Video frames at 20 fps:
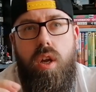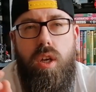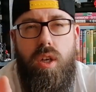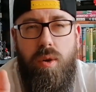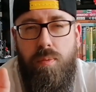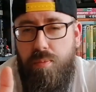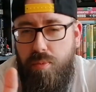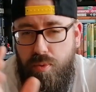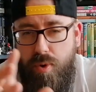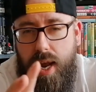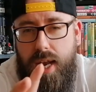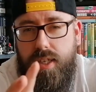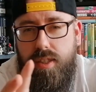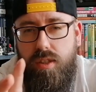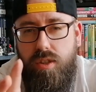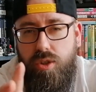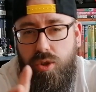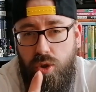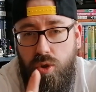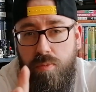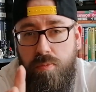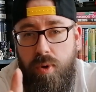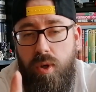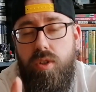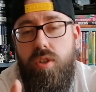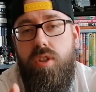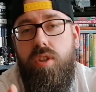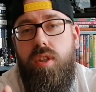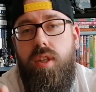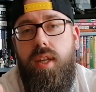compressed too
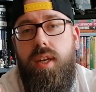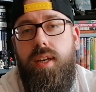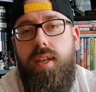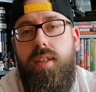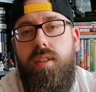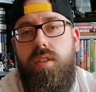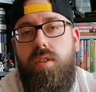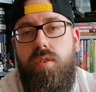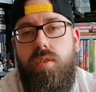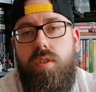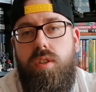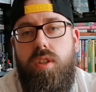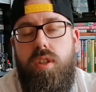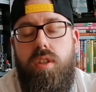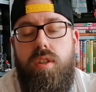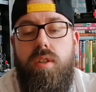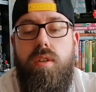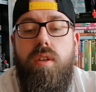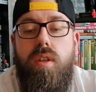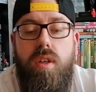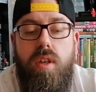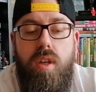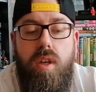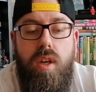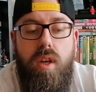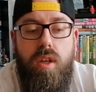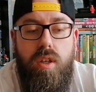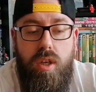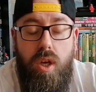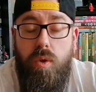much that it sort of
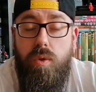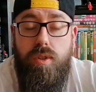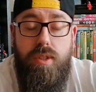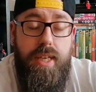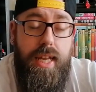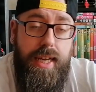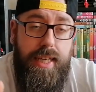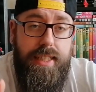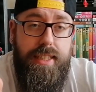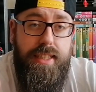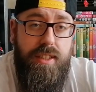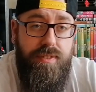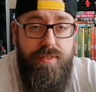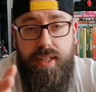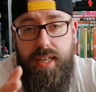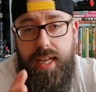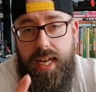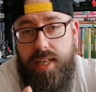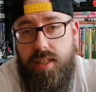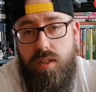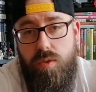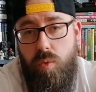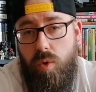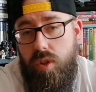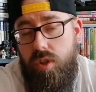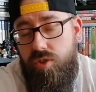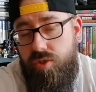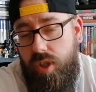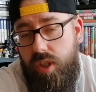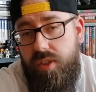goes negative against what
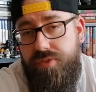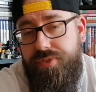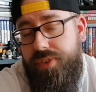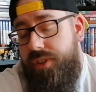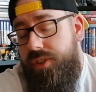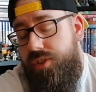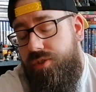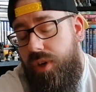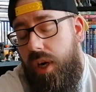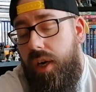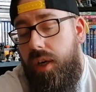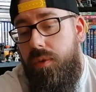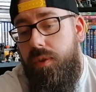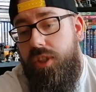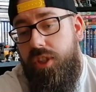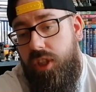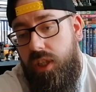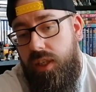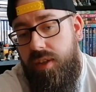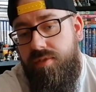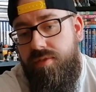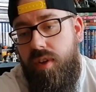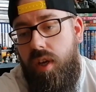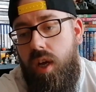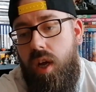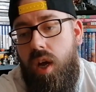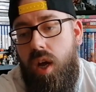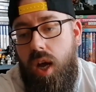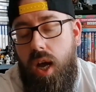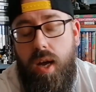the transfer is trying to achieve.
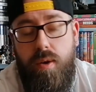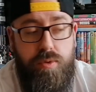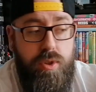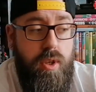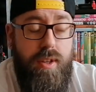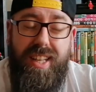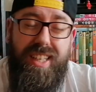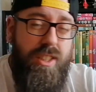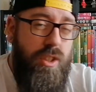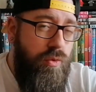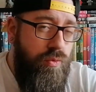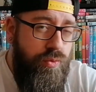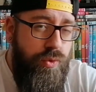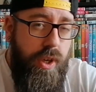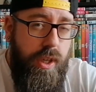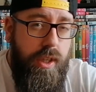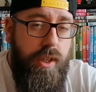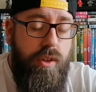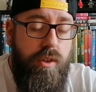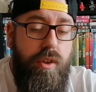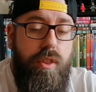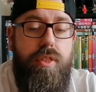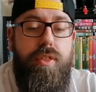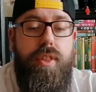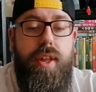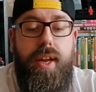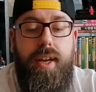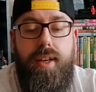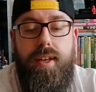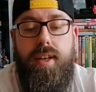So that's a really good
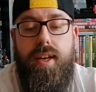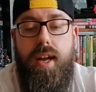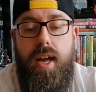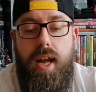thing.